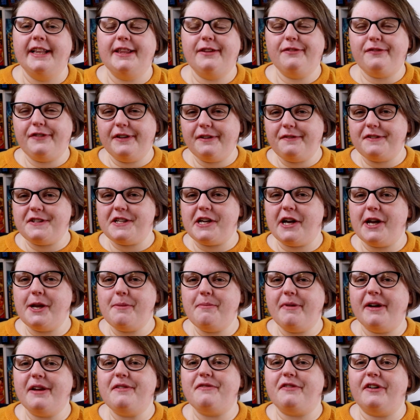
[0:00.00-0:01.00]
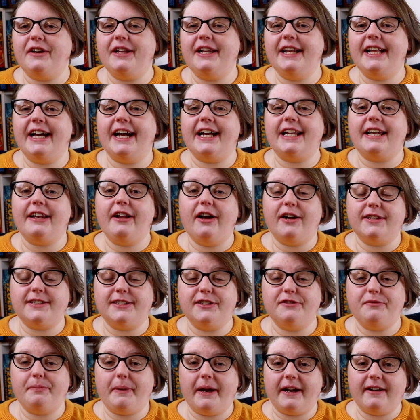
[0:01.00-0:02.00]
The fifth time I finally had
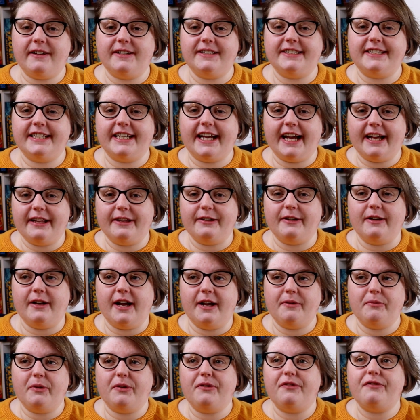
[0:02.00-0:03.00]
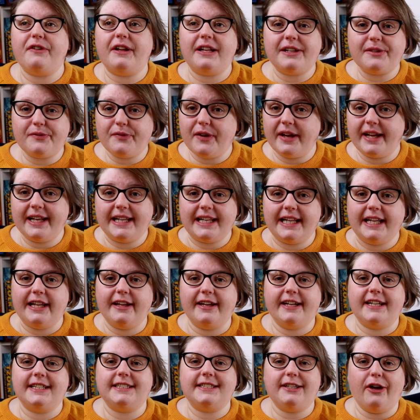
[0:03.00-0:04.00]
lots of pairs together and what felt vaguely
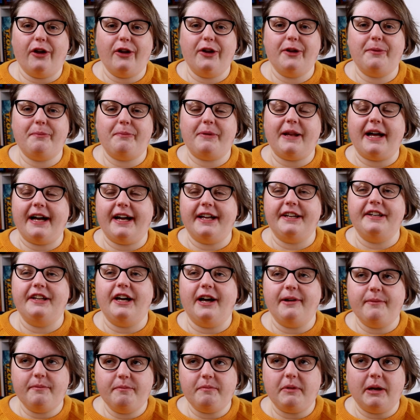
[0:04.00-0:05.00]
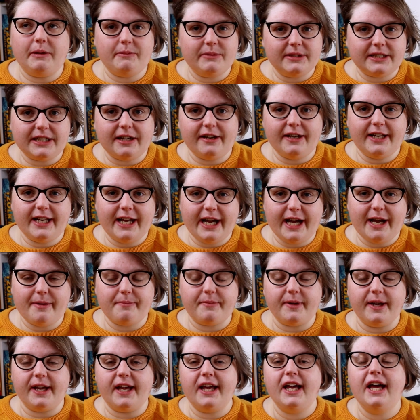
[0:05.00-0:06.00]
like a solid plan. I, I was kind of
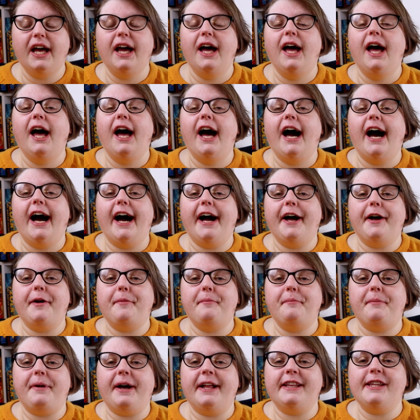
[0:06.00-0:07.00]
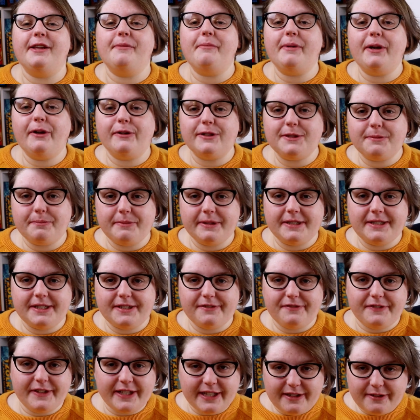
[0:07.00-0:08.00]
happy. Um, and then my husband
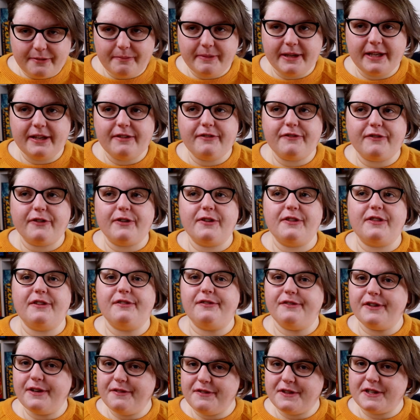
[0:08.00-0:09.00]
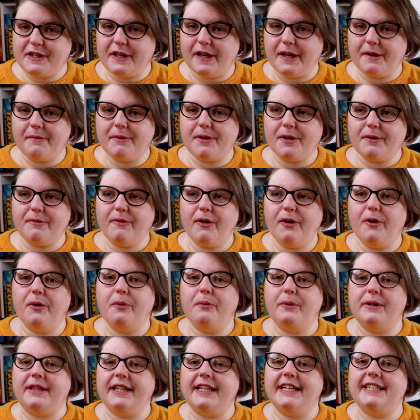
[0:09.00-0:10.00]
defeats me for the fifth time in a
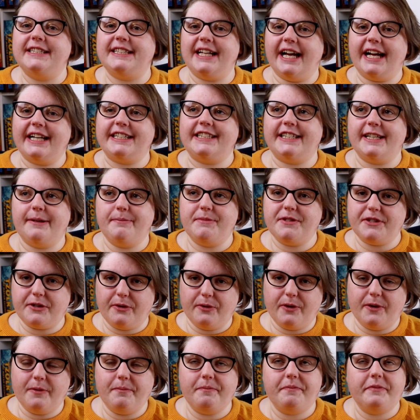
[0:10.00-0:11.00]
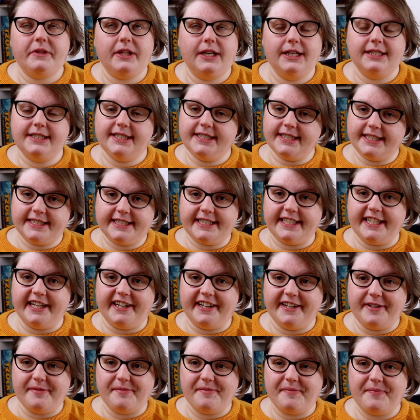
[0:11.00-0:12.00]
row with the exact same score,
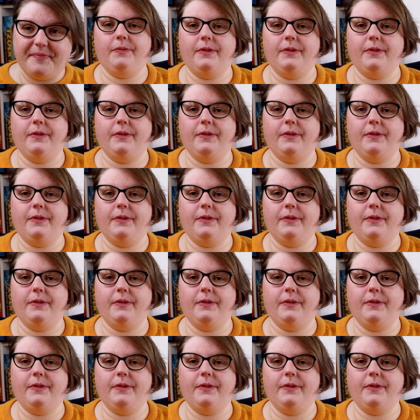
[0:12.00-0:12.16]
69.